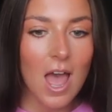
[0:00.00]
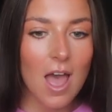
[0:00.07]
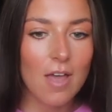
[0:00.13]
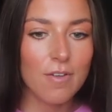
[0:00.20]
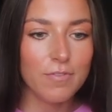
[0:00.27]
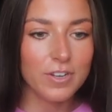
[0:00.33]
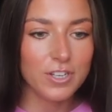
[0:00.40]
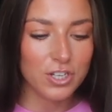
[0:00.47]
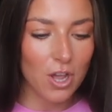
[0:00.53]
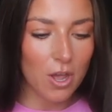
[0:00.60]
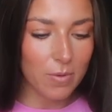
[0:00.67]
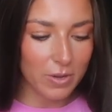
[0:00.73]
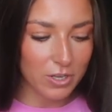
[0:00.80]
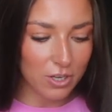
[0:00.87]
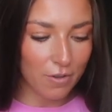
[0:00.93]
a
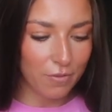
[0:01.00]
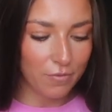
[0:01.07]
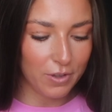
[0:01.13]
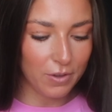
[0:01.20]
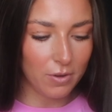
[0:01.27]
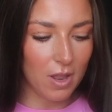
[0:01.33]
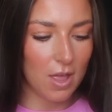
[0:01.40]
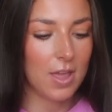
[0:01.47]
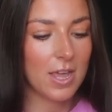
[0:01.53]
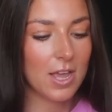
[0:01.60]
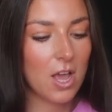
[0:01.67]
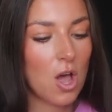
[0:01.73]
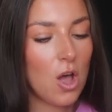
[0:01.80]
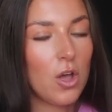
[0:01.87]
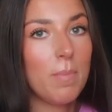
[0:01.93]
video which I feel
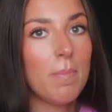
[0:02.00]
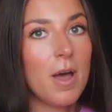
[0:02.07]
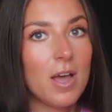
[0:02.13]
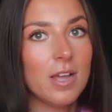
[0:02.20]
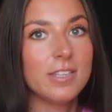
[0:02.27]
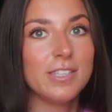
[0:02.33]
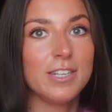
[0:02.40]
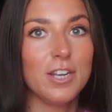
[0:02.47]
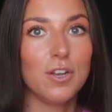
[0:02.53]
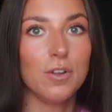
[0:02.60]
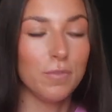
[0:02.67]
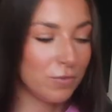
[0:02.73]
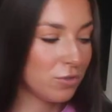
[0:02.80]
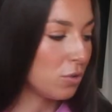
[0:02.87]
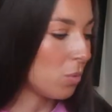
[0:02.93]
like I personally
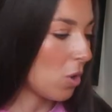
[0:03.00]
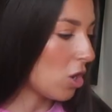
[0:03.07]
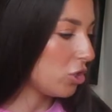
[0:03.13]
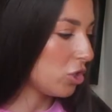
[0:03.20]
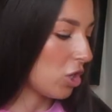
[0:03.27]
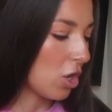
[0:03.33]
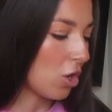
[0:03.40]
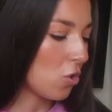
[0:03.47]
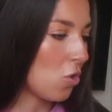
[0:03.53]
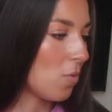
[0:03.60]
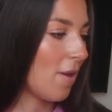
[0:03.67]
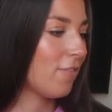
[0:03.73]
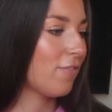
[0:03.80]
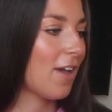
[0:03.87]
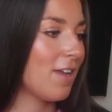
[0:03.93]
love to watch like all
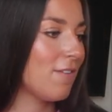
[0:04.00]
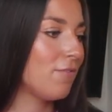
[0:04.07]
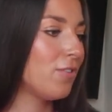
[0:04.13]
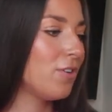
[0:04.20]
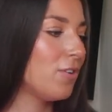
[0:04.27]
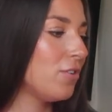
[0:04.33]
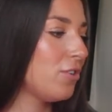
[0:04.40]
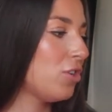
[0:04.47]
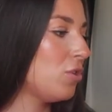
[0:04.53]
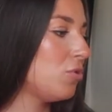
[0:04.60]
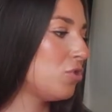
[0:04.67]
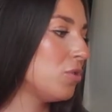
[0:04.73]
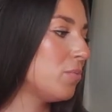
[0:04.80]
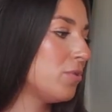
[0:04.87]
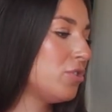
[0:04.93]
my favourite
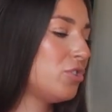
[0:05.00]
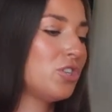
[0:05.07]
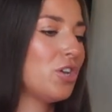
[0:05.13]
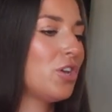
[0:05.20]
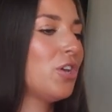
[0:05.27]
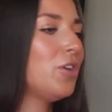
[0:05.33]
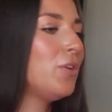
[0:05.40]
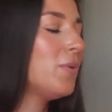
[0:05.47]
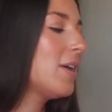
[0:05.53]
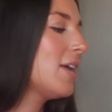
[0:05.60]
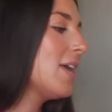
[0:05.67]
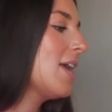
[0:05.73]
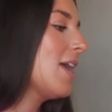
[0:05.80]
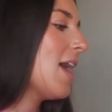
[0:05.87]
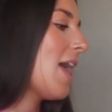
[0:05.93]
YouTubers do
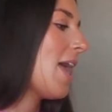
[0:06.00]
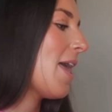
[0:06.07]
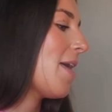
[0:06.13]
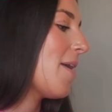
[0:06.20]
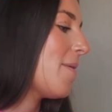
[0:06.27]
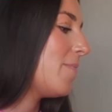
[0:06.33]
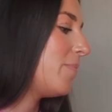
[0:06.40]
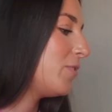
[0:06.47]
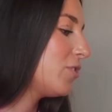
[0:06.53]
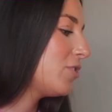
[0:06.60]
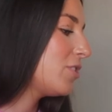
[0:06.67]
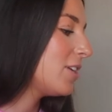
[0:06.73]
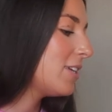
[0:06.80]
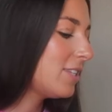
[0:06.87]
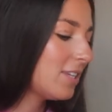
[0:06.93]
and um,
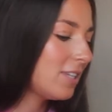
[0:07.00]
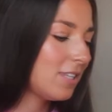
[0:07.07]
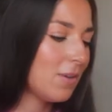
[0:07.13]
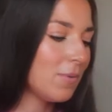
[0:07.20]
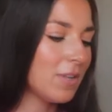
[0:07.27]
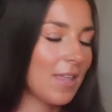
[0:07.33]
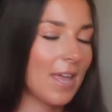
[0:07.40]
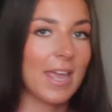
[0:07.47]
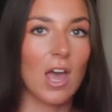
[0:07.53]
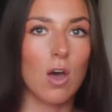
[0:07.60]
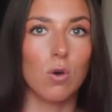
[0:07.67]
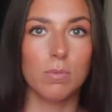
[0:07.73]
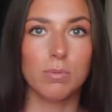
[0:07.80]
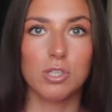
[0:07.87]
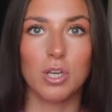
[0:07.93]
just like to see what they get
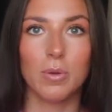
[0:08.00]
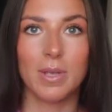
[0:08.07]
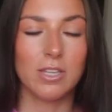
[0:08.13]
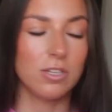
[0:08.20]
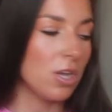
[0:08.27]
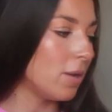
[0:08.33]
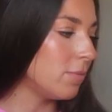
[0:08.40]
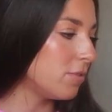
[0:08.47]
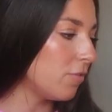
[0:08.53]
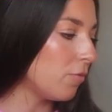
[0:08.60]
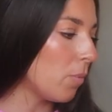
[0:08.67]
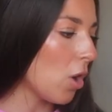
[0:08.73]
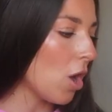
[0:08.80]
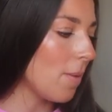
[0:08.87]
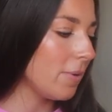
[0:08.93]
up to in terms of
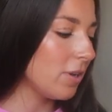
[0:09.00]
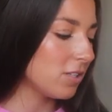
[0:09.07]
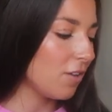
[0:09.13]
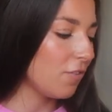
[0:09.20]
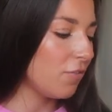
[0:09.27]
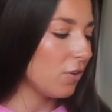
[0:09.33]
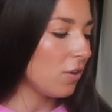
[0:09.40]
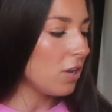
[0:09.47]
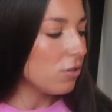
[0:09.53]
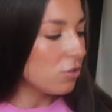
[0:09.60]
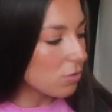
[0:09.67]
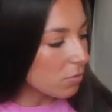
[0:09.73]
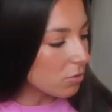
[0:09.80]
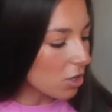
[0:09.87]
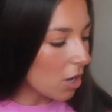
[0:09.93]
work because I feel like
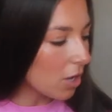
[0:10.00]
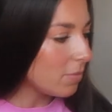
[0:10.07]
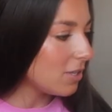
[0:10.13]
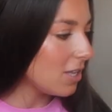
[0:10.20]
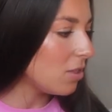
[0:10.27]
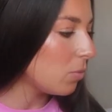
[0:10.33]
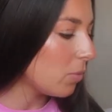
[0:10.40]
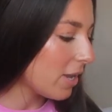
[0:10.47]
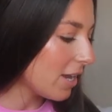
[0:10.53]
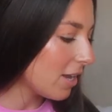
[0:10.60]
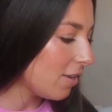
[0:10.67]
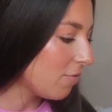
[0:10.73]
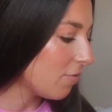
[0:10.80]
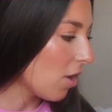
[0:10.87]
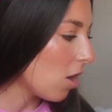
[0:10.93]
sometimes in the
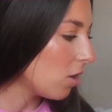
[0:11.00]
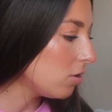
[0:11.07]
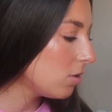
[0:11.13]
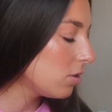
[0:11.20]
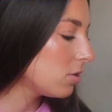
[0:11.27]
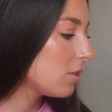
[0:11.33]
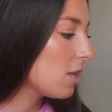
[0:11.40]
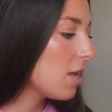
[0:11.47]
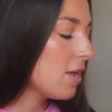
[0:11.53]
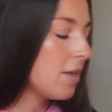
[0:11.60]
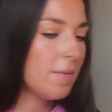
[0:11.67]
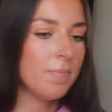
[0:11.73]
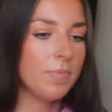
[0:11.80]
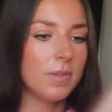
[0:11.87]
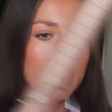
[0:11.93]
weekly vlogs
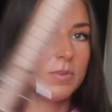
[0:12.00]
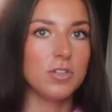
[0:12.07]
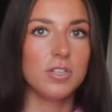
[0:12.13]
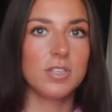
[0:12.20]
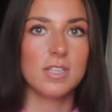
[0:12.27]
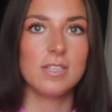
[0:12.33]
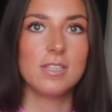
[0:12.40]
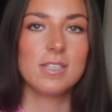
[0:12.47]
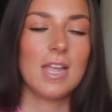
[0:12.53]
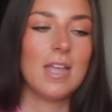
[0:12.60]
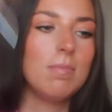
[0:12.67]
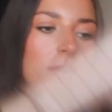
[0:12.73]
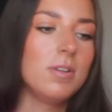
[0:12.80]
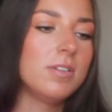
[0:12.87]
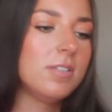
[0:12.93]
let me just
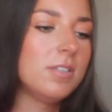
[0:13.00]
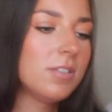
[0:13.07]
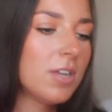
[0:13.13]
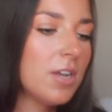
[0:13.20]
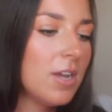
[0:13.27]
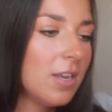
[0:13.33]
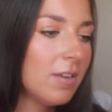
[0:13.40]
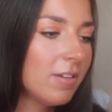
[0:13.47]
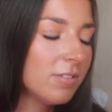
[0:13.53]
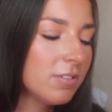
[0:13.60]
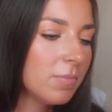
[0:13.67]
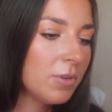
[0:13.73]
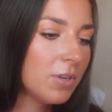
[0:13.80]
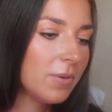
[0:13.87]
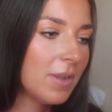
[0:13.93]
stabilise this curler else
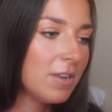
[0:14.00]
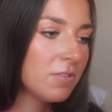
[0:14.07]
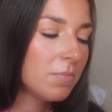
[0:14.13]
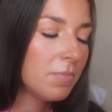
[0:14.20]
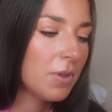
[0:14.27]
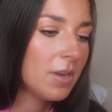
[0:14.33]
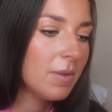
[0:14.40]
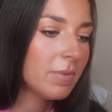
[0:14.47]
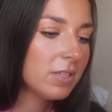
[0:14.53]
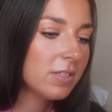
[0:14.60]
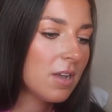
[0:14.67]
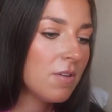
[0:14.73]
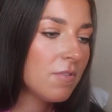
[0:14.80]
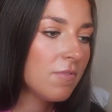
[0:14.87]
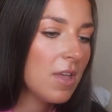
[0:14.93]
I'm going to end up burning
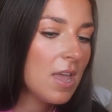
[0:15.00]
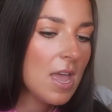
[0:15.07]
myself